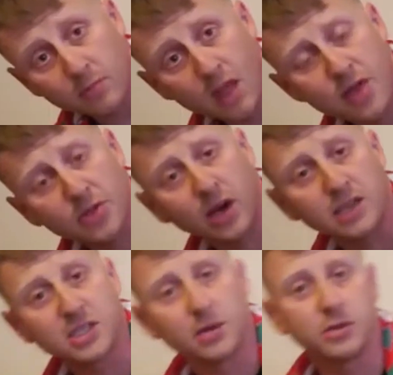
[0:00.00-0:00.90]
I thought I'd
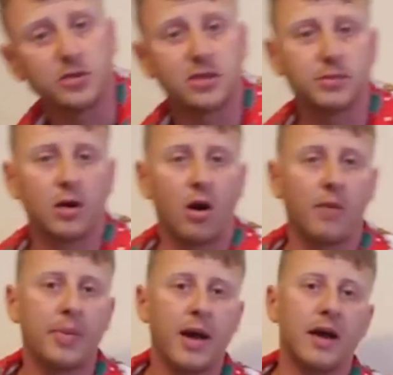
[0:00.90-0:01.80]
share with you something our
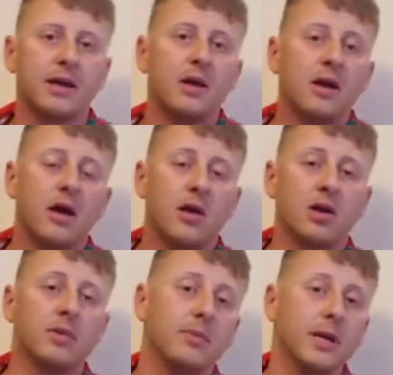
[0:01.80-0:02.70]
pack and our
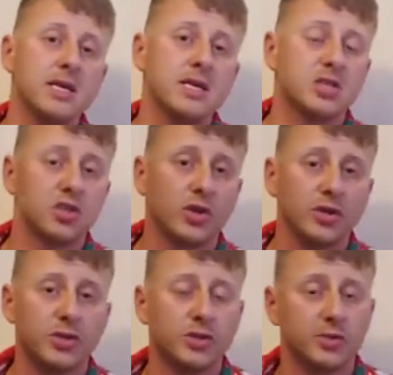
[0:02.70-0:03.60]
committee has
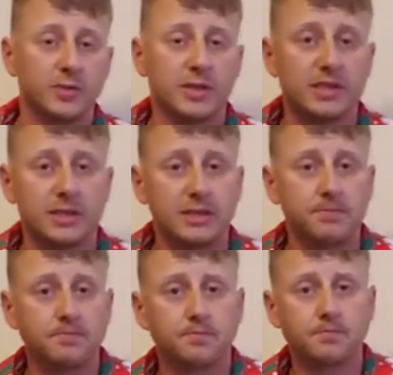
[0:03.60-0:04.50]
started to do recently.
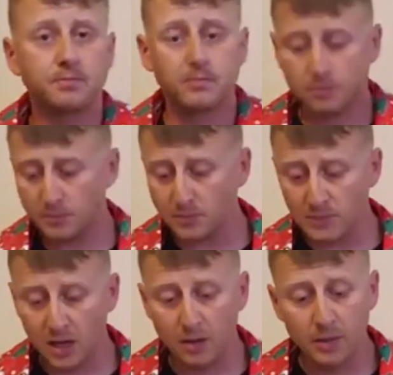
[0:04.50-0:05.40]

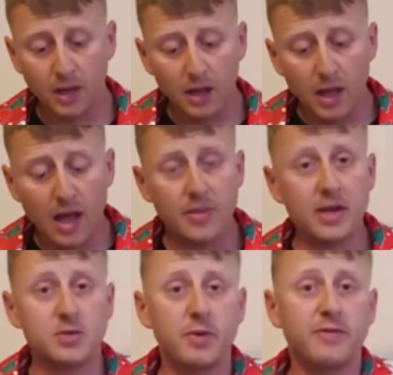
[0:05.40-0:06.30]
And that
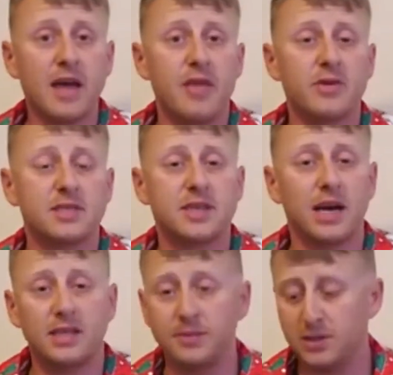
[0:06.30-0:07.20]
is we've gathered
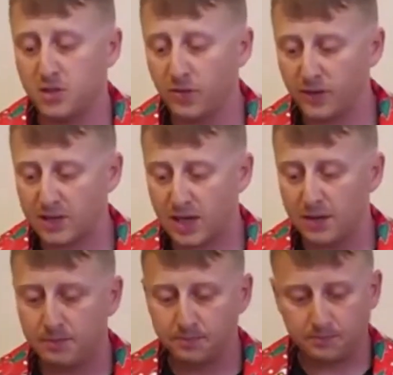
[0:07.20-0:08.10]
documents over
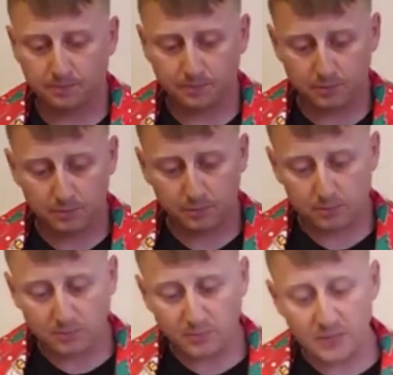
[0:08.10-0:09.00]
time
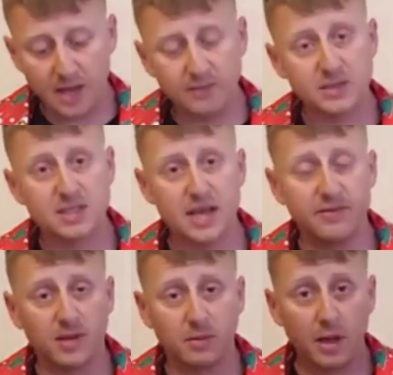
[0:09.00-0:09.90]
and
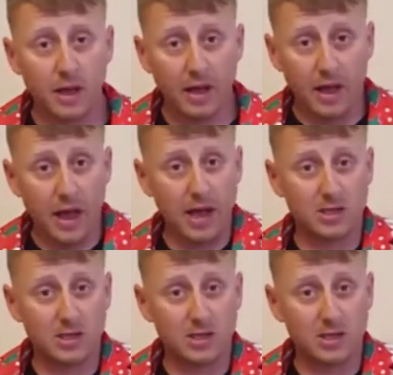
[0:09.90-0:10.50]
saved them and